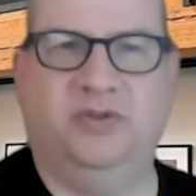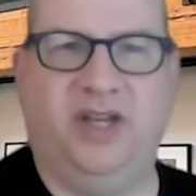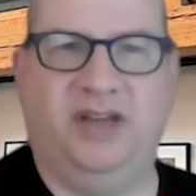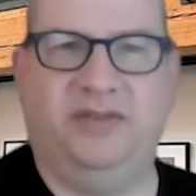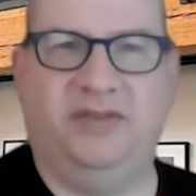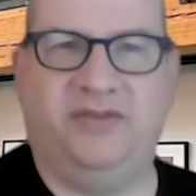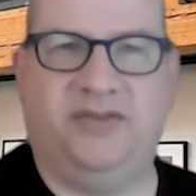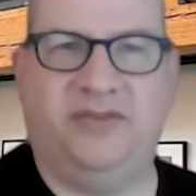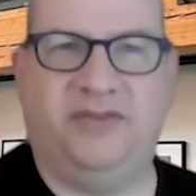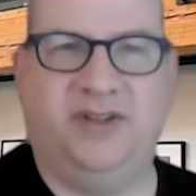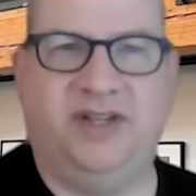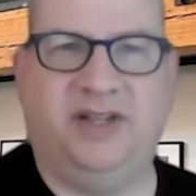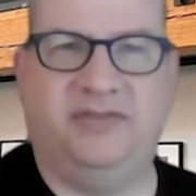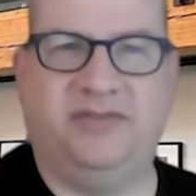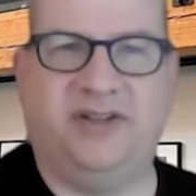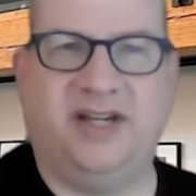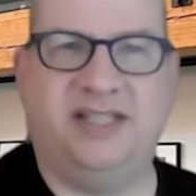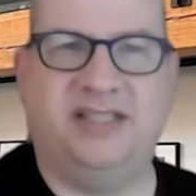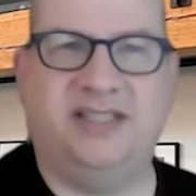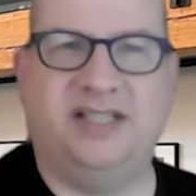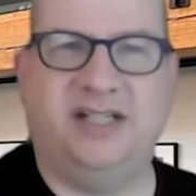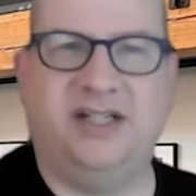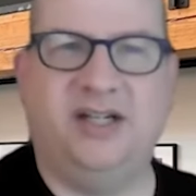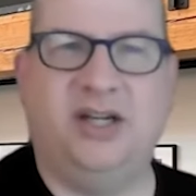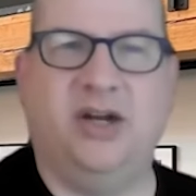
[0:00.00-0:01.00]
If
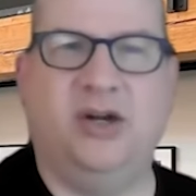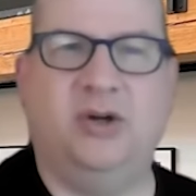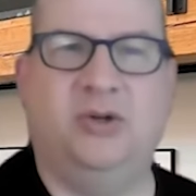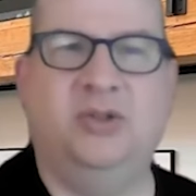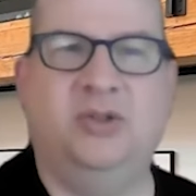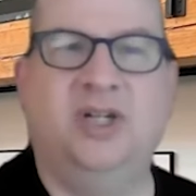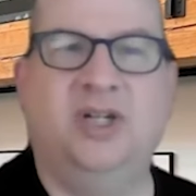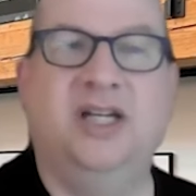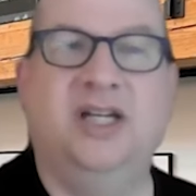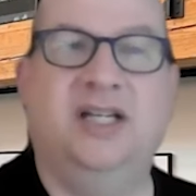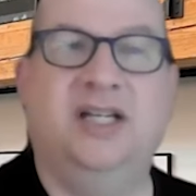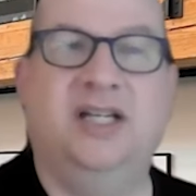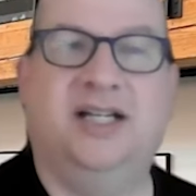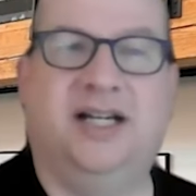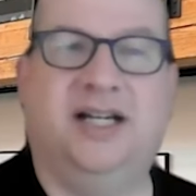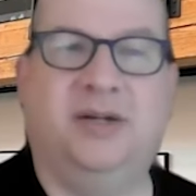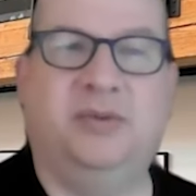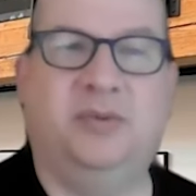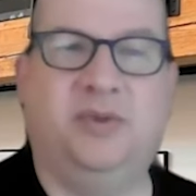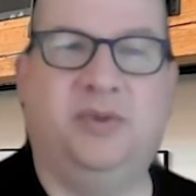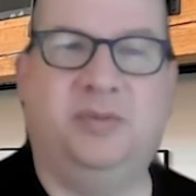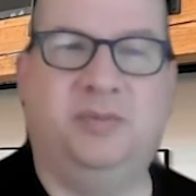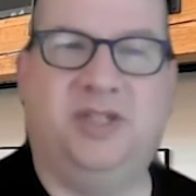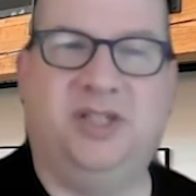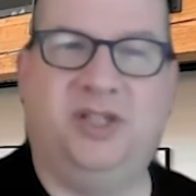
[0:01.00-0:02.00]
I said no,
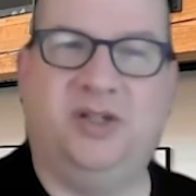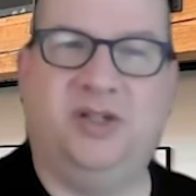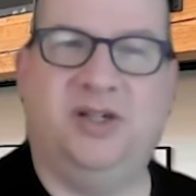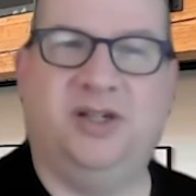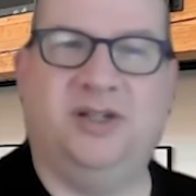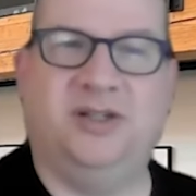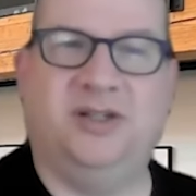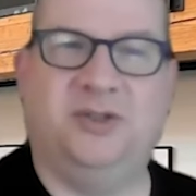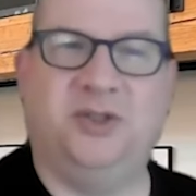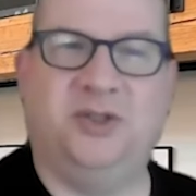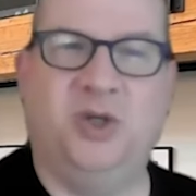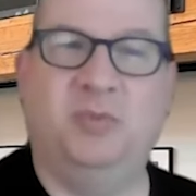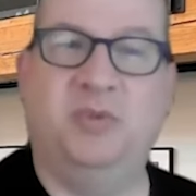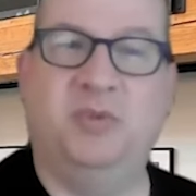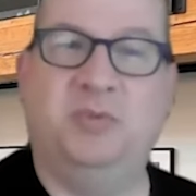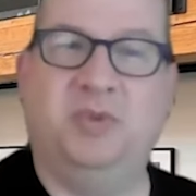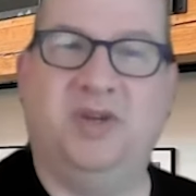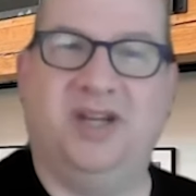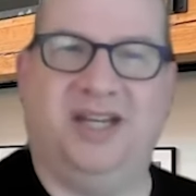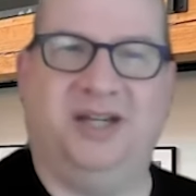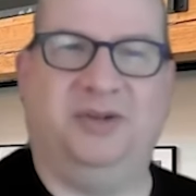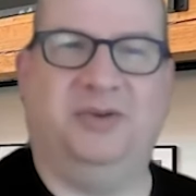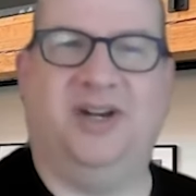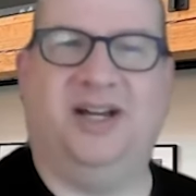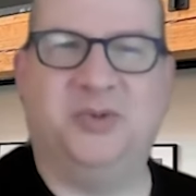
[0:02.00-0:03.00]
I wouldn't be a human
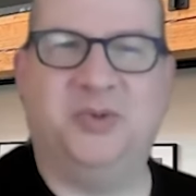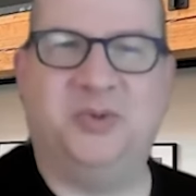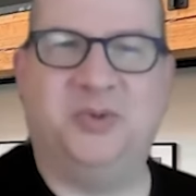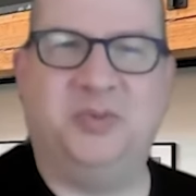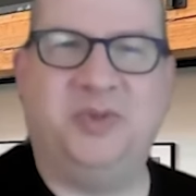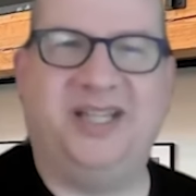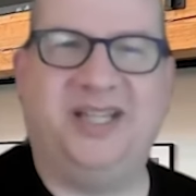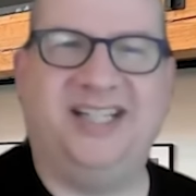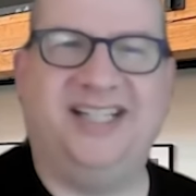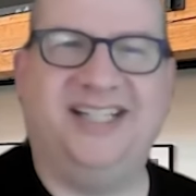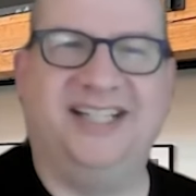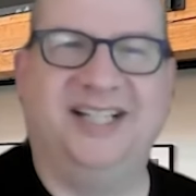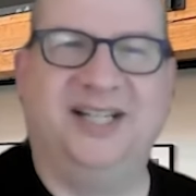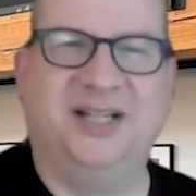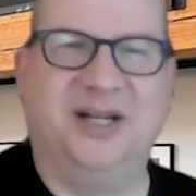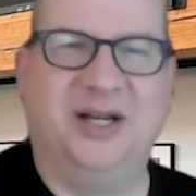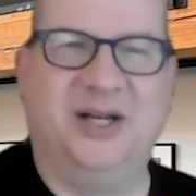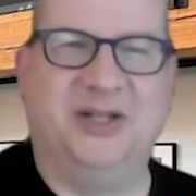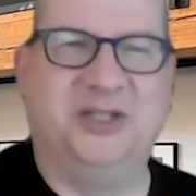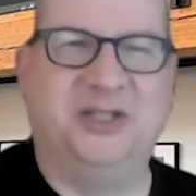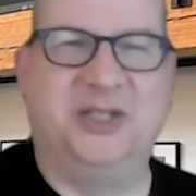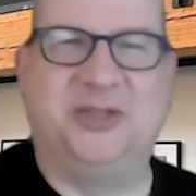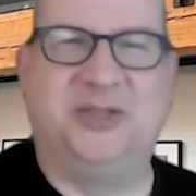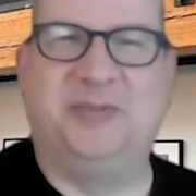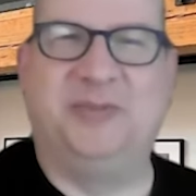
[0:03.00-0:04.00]
being. This would be
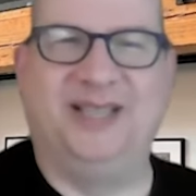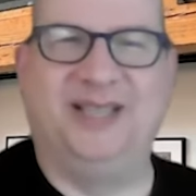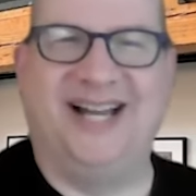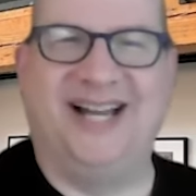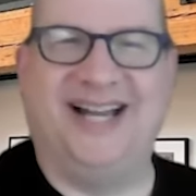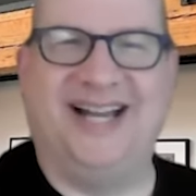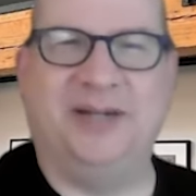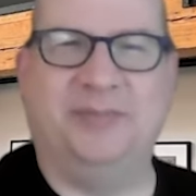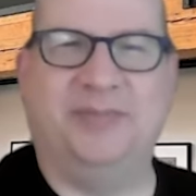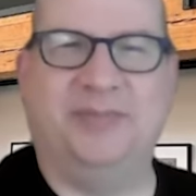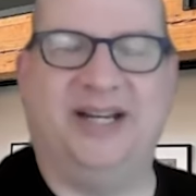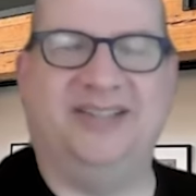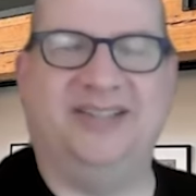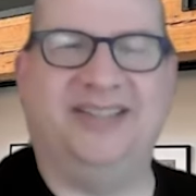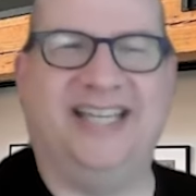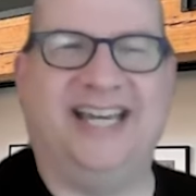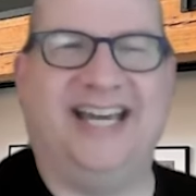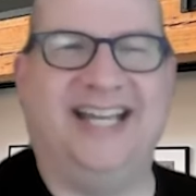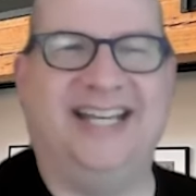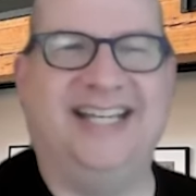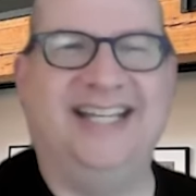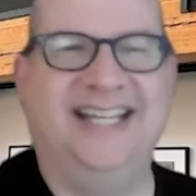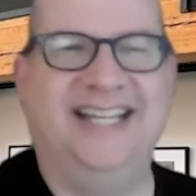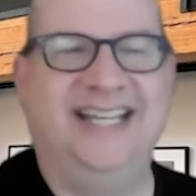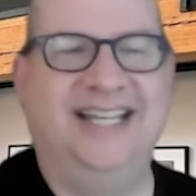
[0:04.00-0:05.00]
just be lying about
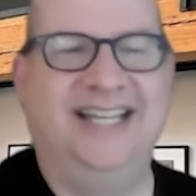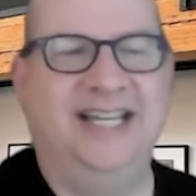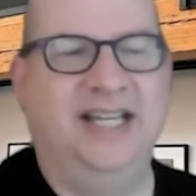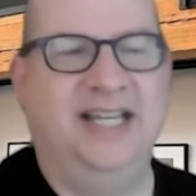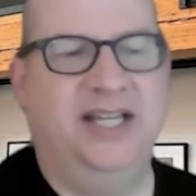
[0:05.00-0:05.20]
that.